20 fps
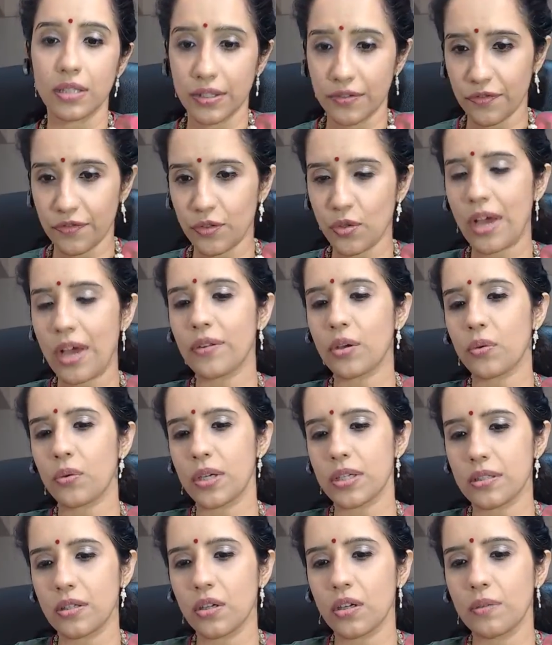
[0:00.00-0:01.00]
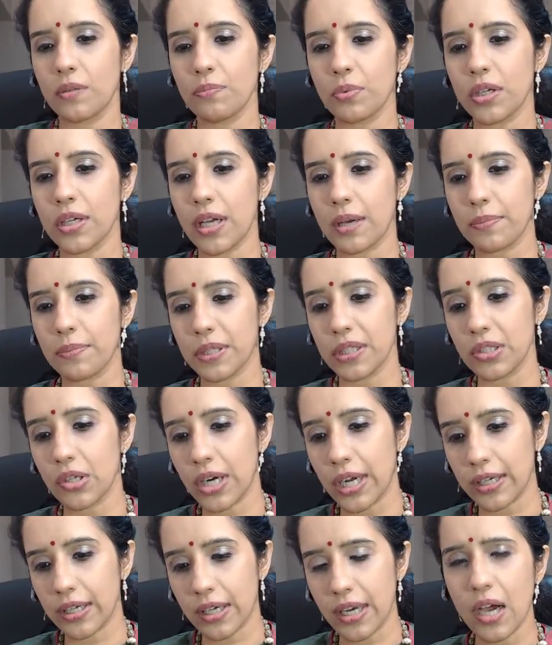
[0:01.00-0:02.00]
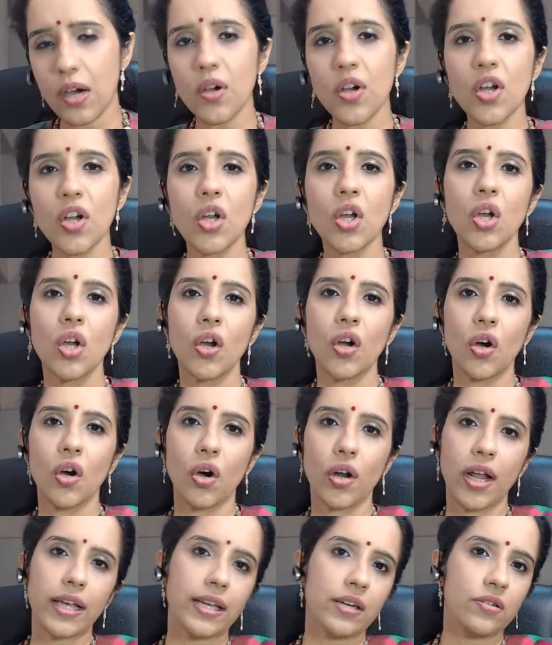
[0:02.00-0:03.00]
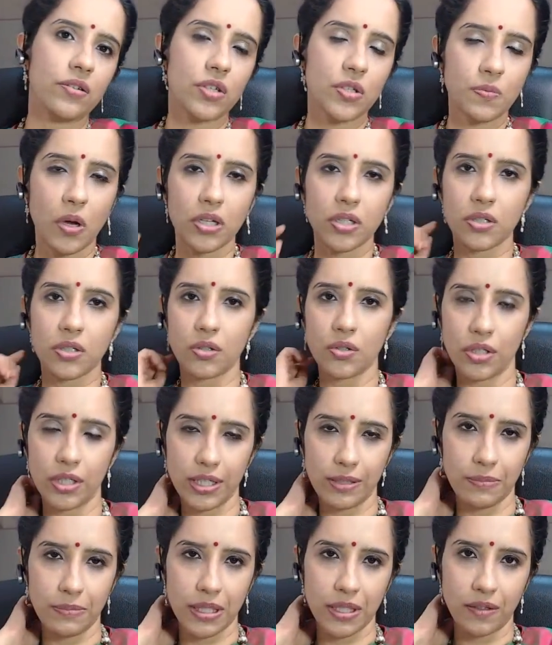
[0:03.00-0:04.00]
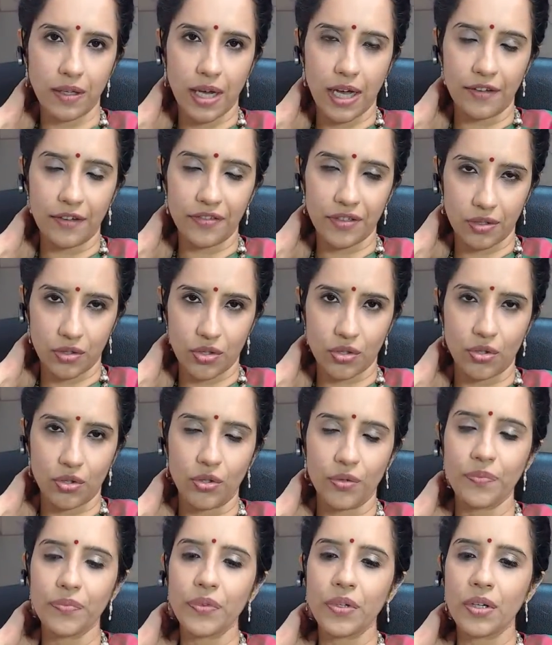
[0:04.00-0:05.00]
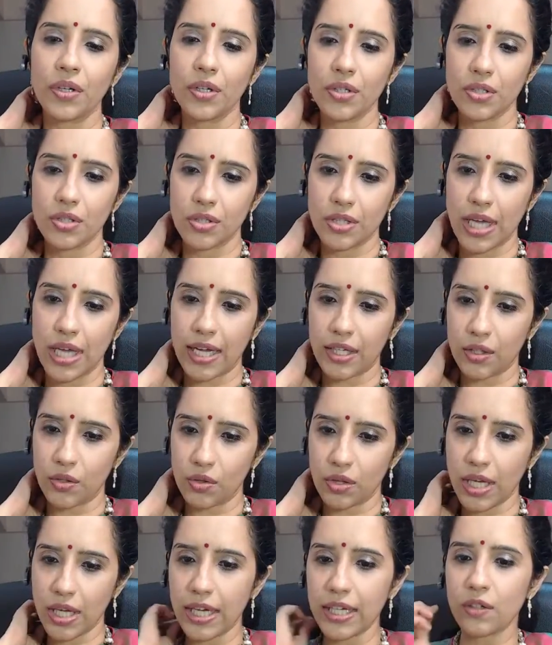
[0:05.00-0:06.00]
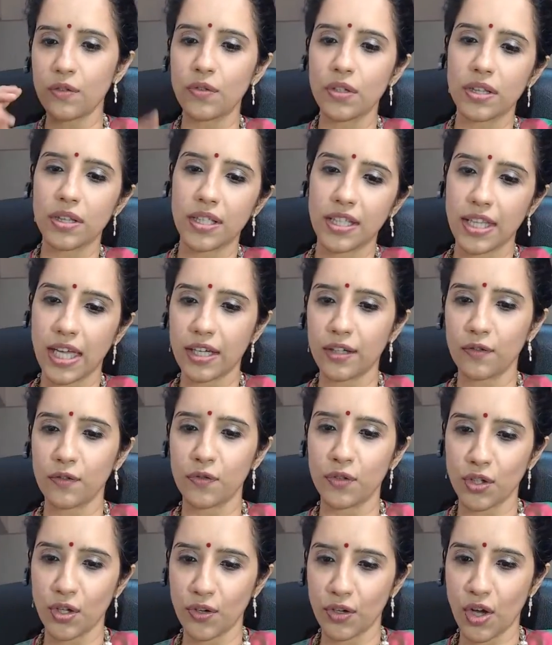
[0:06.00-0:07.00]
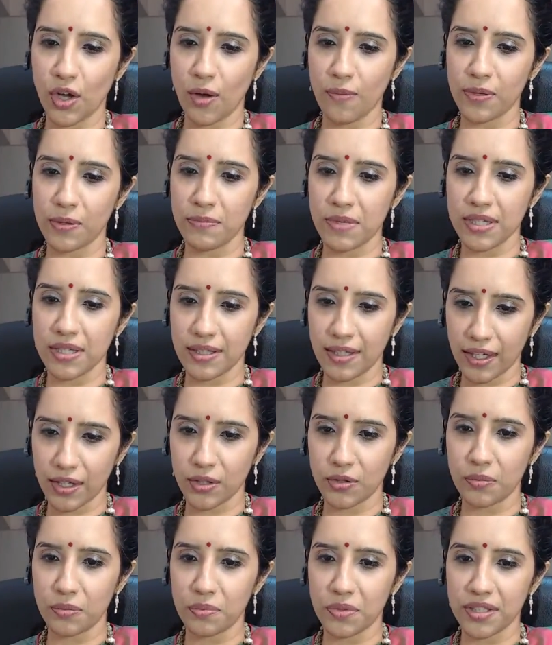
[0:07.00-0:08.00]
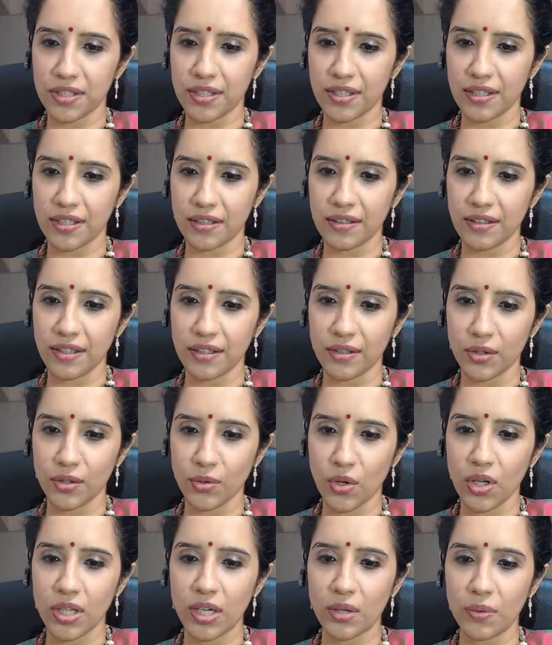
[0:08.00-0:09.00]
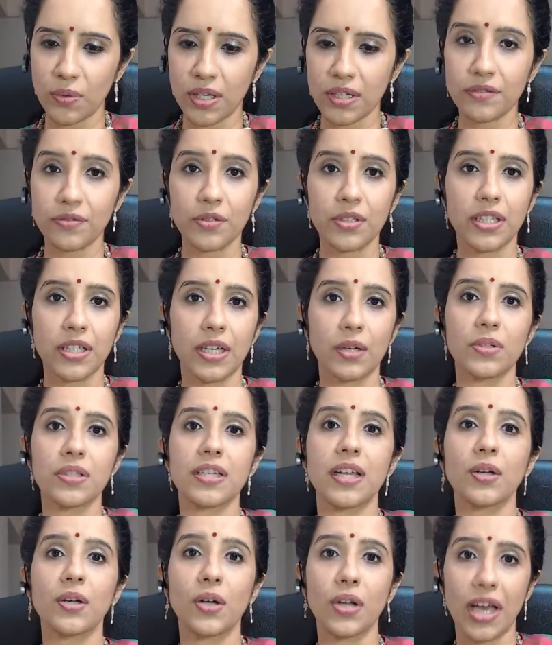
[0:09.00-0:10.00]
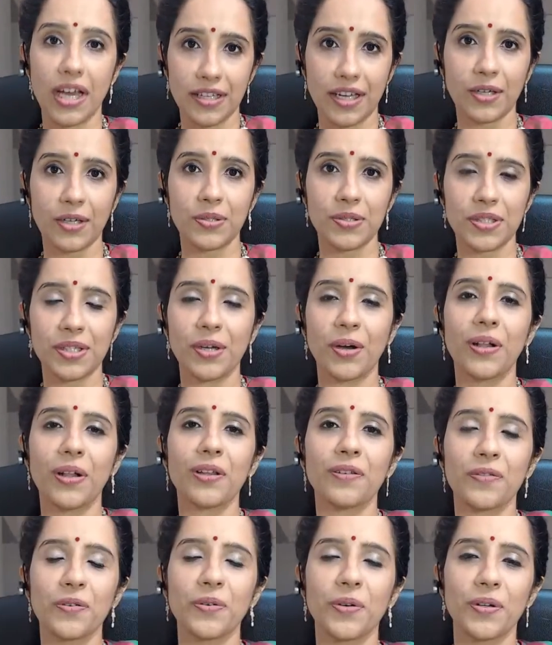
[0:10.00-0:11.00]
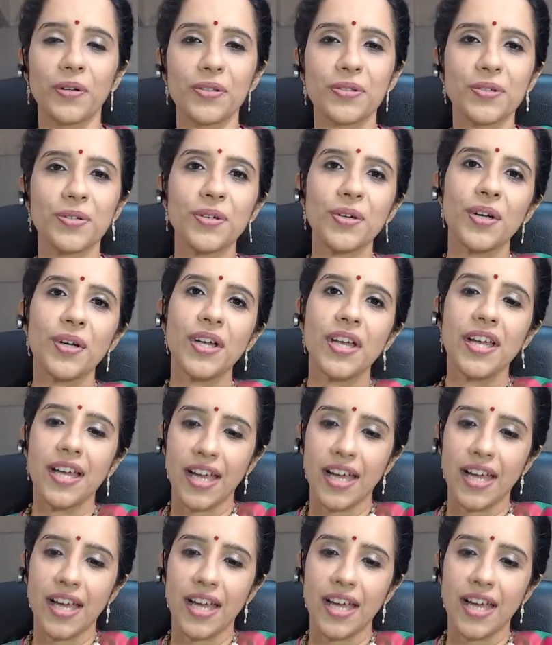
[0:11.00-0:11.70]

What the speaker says: If you have a question, you can put it up here right now, or I can respond to your email after the show. Thank you, Vriti. Thank you for your compliment. Thank you, appreciate it. And you all are wonderful. And I wish I could see all of you also.